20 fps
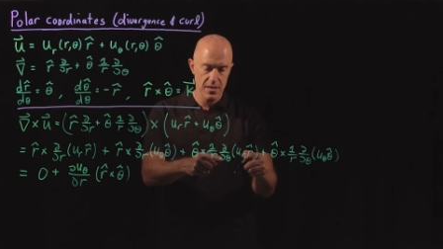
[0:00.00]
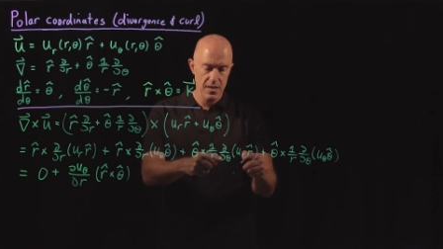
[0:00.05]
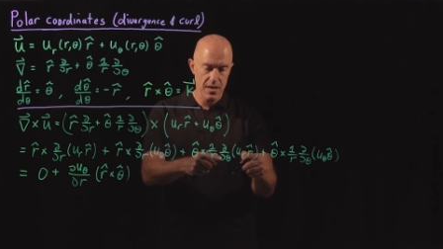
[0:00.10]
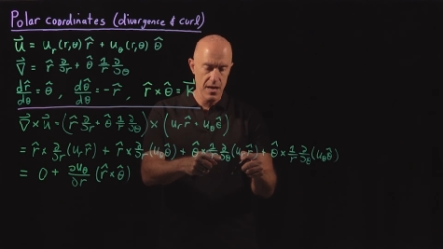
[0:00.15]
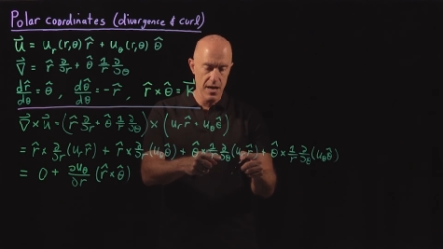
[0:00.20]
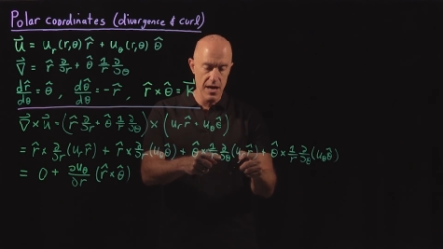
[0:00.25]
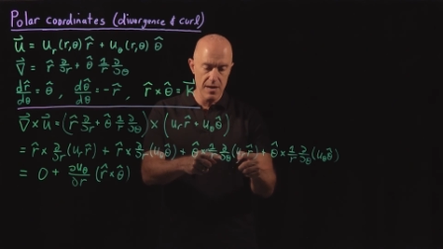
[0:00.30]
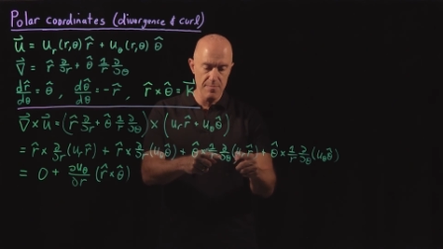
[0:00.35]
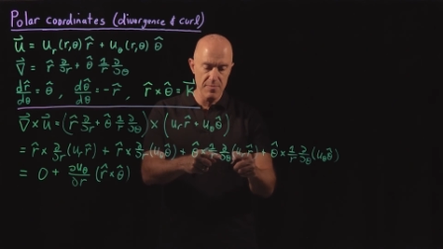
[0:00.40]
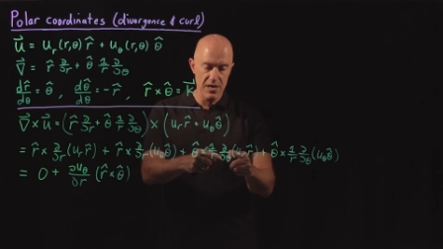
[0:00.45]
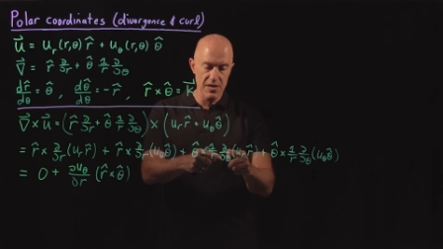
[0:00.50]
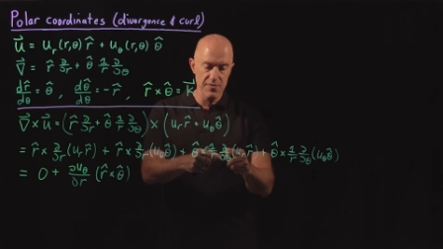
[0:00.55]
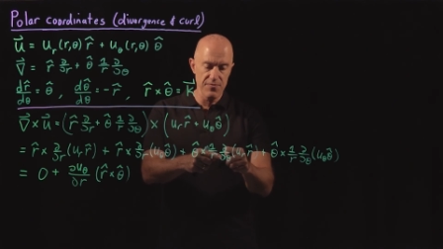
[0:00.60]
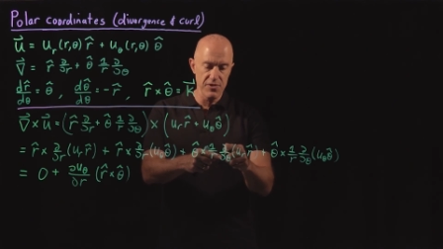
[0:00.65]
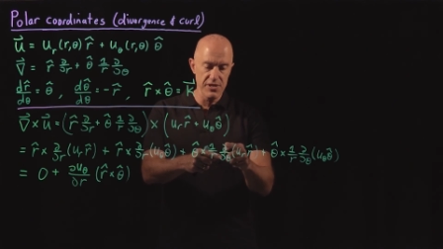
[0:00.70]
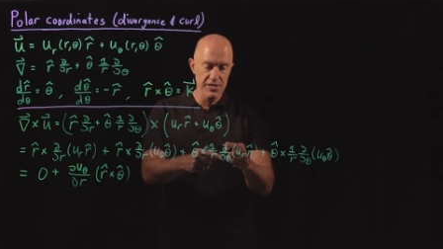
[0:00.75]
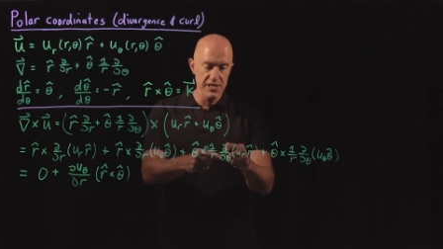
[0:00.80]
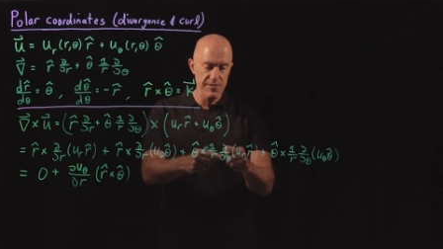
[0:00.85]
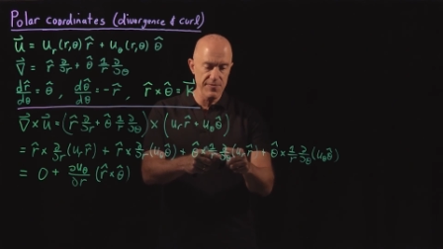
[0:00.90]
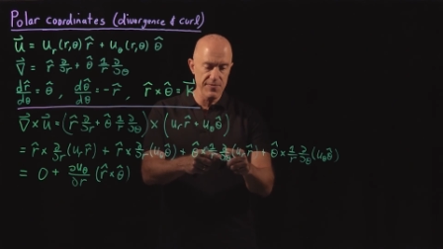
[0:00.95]
But if
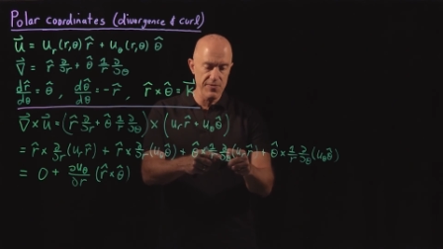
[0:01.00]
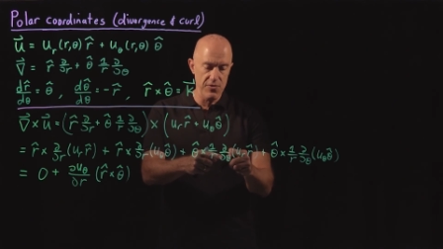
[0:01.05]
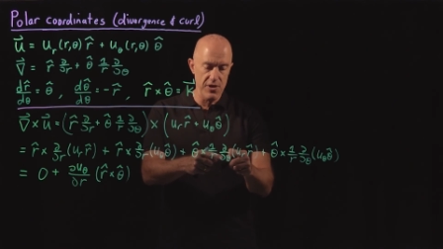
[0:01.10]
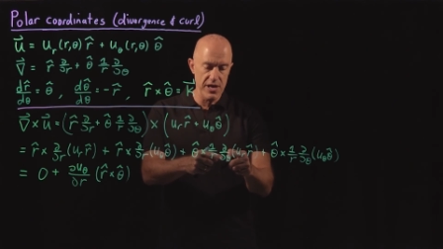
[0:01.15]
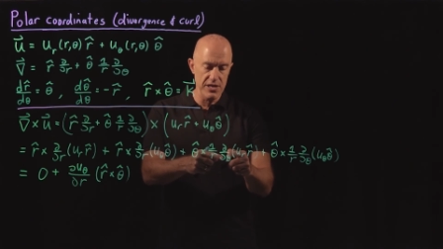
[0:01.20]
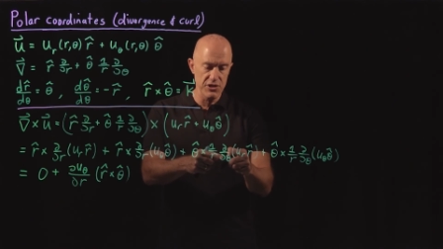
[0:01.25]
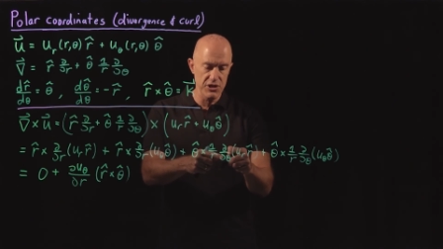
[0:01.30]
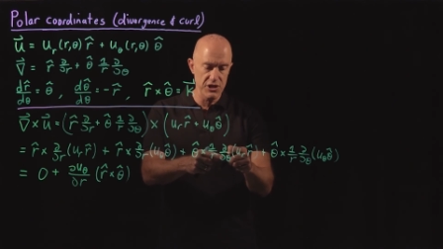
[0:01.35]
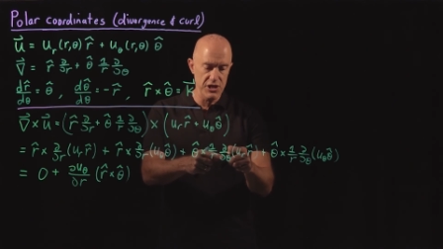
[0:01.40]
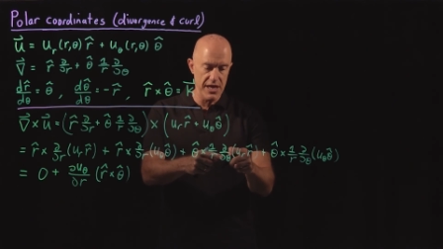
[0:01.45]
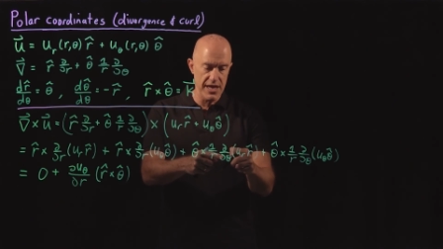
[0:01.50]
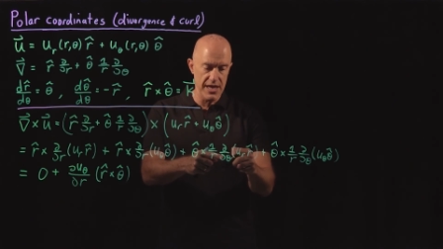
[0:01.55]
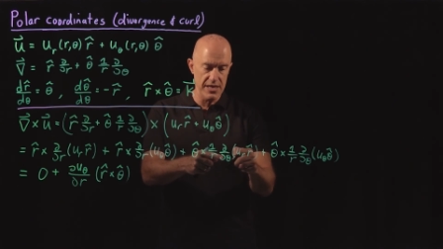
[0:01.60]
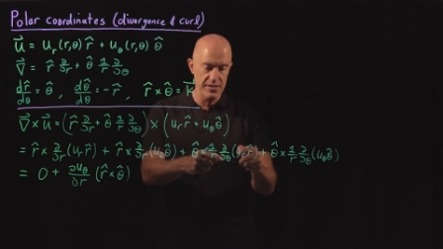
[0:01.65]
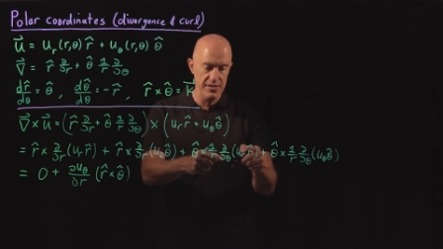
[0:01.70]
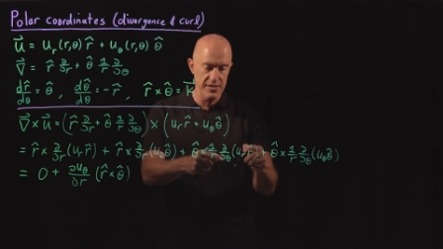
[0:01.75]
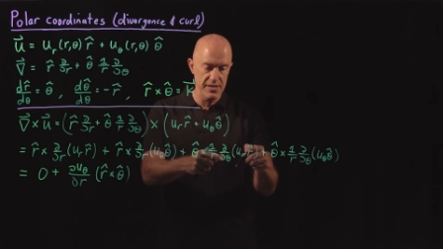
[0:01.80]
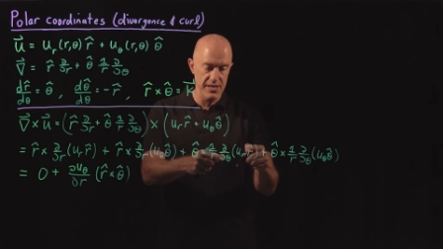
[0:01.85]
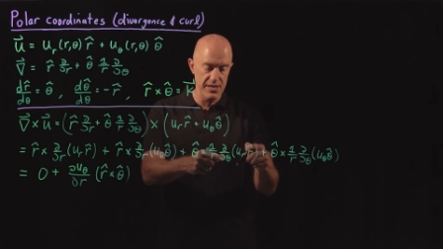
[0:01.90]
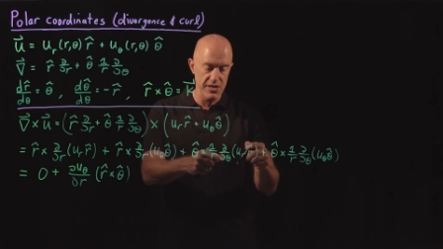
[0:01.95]
we
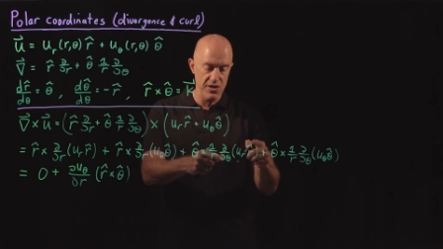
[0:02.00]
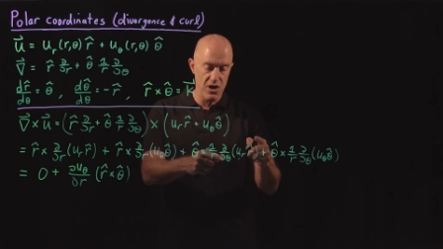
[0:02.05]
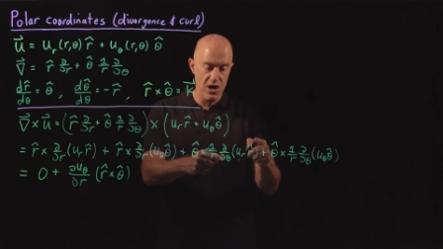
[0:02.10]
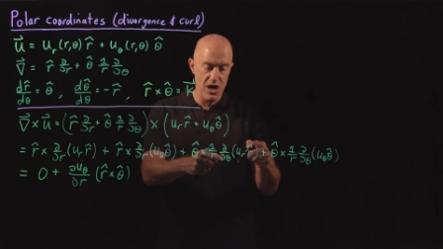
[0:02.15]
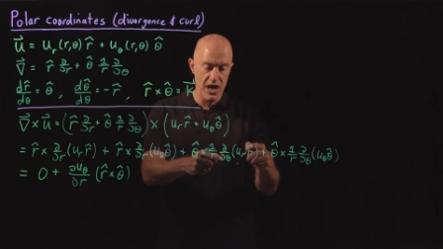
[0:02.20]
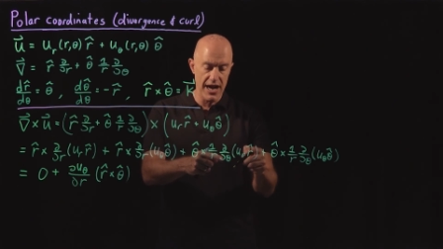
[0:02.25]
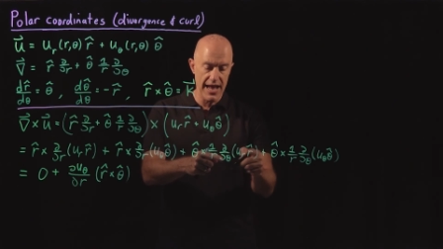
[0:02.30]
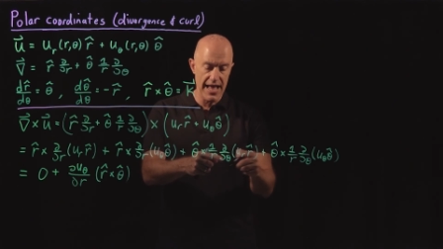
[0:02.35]
differentiate dr